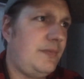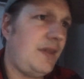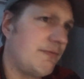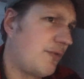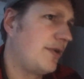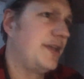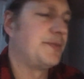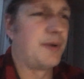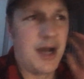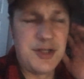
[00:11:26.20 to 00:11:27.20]
for this
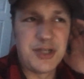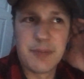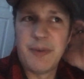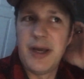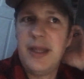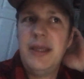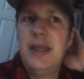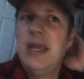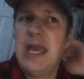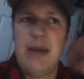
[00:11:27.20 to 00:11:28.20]
project, but
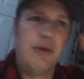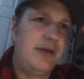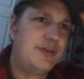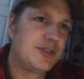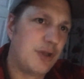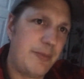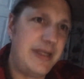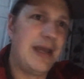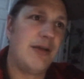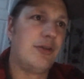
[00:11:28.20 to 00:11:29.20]
it would slow me
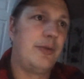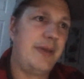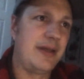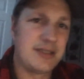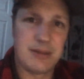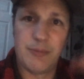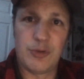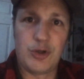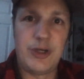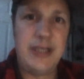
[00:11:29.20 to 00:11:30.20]
down a little bit because I'm
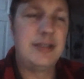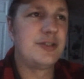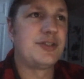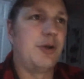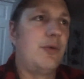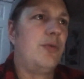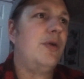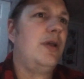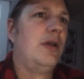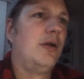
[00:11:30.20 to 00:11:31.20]
learning. So
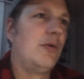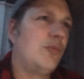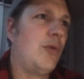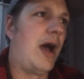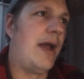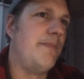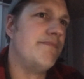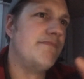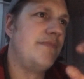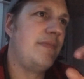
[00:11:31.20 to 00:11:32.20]
I
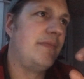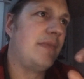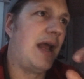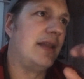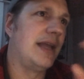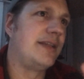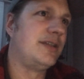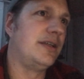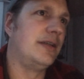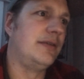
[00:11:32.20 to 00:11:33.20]
like
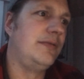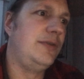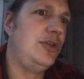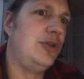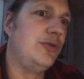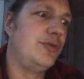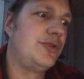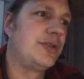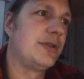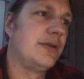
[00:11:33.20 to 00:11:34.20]
to
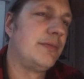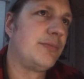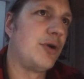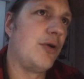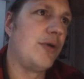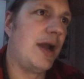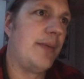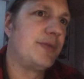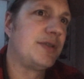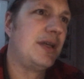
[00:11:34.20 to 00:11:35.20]
use
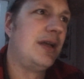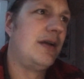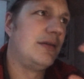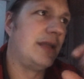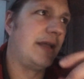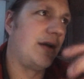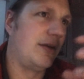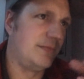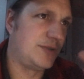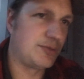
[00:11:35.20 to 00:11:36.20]
programs like
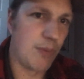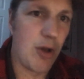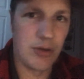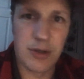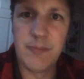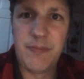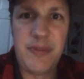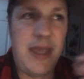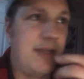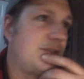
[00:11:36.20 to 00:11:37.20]
on smaller
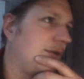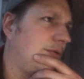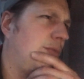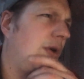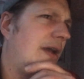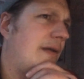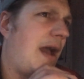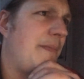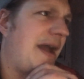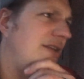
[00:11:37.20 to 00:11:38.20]
things. So I
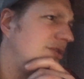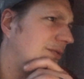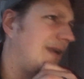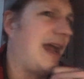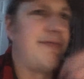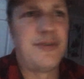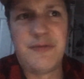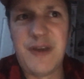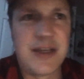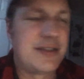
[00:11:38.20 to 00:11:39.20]
might do an After
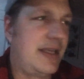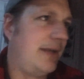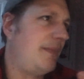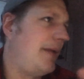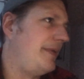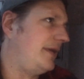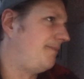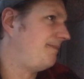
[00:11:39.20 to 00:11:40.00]
Effects thing, maybe